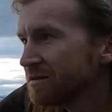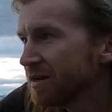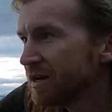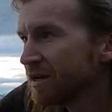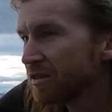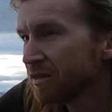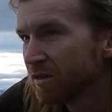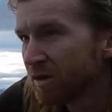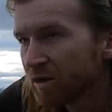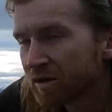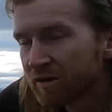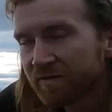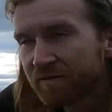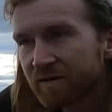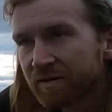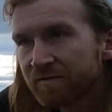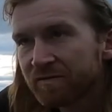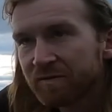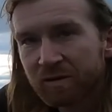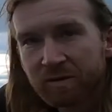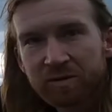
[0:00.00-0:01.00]
and looked for
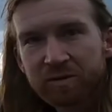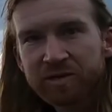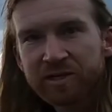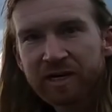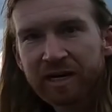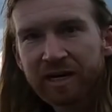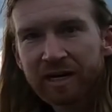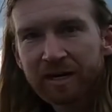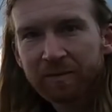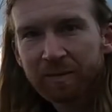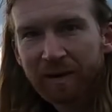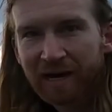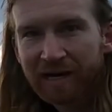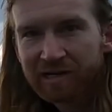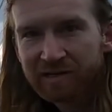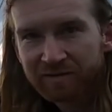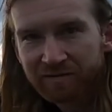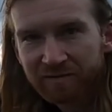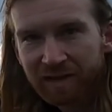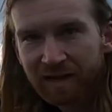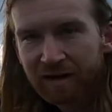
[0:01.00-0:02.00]
a photogenic
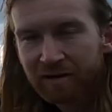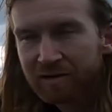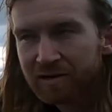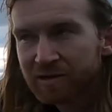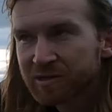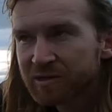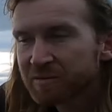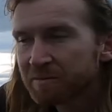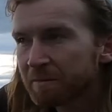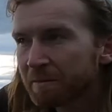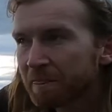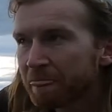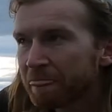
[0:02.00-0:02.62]
patch of flowers.